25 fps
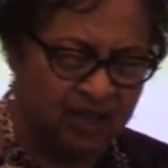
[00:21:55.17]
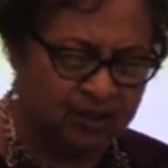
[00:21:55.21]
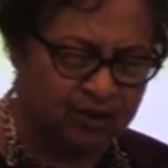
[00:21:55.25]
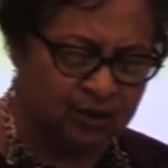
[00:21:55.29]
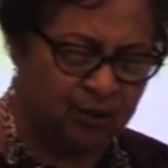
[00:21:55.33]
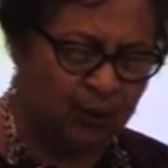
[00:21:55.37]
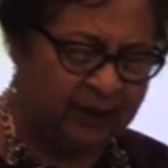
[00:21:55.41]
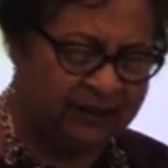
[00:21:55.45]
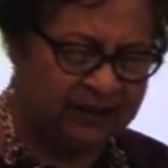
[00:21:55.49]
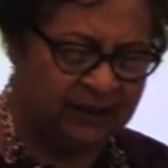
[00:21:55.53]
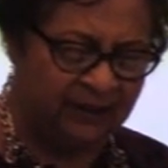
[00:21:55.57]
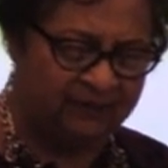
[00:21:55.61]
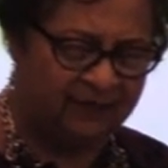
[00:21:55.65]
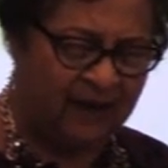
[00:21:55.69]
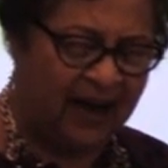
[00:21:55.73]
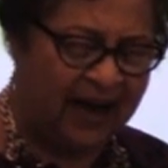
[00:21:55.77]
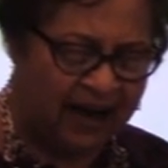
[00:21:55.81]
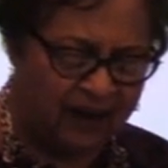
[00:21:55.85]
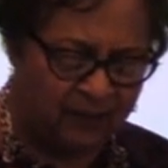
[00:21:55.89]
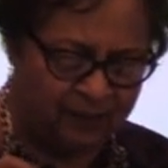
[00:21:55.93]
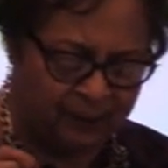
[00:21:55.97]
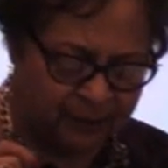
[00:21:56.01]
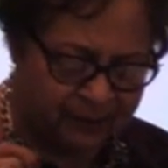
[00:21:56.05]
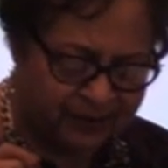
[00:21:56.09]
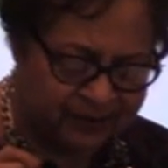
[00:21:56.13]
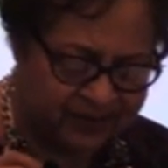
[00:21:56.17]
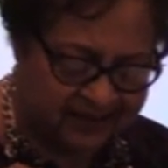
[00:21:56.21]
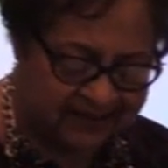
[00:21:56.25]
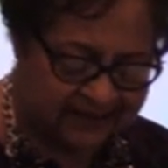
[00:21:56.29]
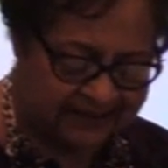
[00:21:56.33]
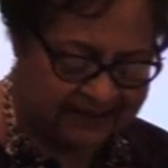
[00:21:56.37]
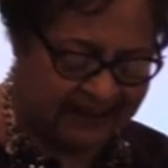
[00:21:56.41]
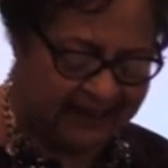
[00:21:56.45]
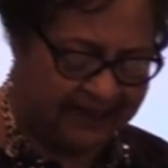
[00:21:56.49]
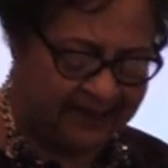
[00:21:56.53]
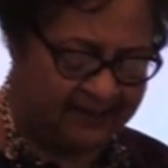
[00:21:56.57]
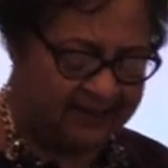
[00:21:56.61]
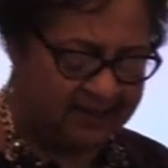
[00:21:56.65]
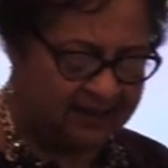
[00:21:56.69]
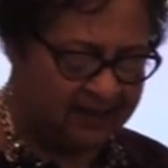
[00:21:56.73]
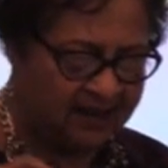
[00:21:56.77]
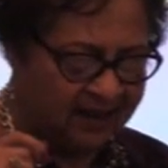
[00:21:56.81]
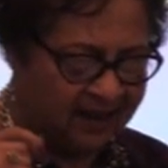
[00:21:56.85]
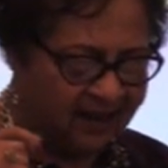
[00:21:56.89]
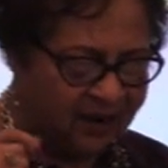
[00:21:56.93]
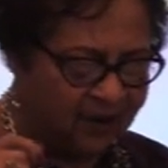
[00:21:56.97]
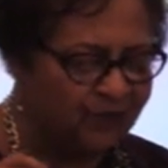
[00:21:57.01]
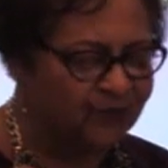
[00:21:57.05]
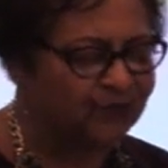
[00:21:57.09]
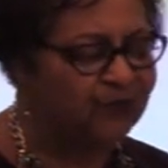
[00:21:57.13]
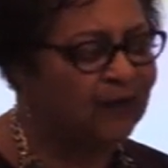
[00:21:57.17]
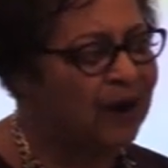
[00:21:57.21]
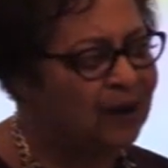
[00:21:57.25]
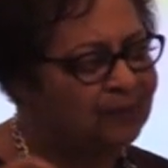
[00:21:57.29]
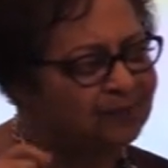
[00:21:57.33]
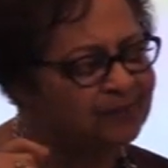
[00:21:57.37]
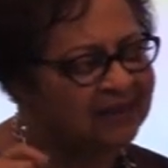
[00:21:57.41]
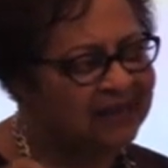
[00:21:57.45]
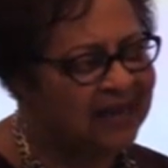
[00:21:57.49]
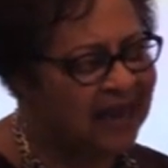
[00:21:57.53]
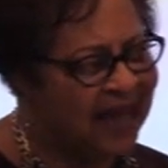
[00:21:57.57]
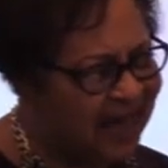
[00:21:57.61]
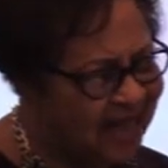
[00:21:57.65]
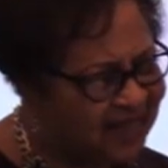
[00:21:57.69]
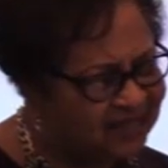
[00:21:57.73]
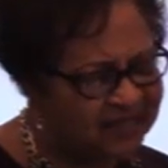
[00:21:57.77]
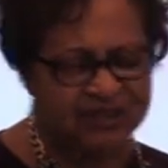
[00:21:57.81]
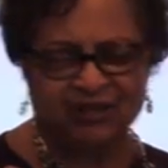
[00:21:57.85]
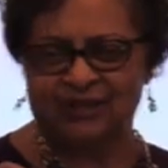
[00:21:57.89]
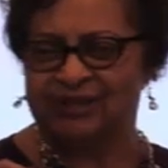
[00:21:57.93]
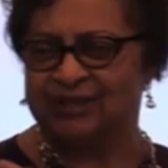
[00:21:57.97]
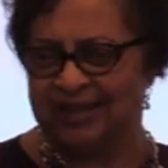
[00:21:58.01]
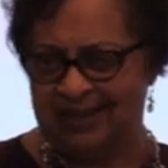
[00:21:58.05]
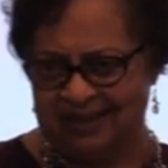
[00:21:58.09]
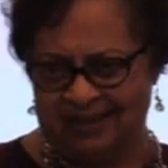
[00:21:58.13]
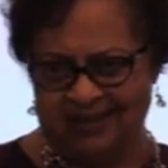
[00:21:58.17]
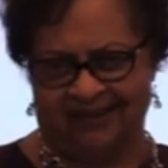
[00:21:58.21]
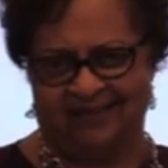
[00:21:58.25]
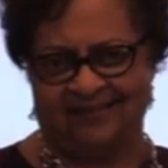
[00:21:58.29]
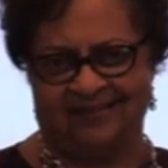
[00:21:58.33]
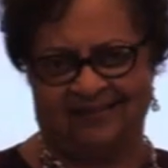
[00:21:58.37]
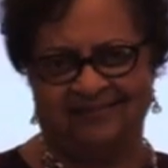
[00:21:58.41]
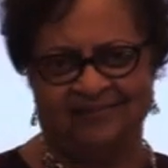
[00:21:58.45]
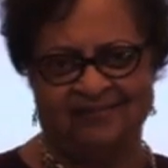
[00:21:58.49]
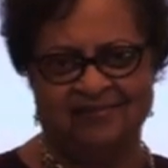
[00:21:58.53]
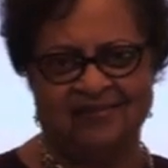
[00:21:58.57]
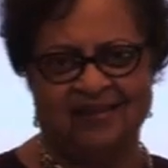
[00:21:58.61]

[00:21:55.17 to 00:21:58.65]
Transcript: 25% from last year.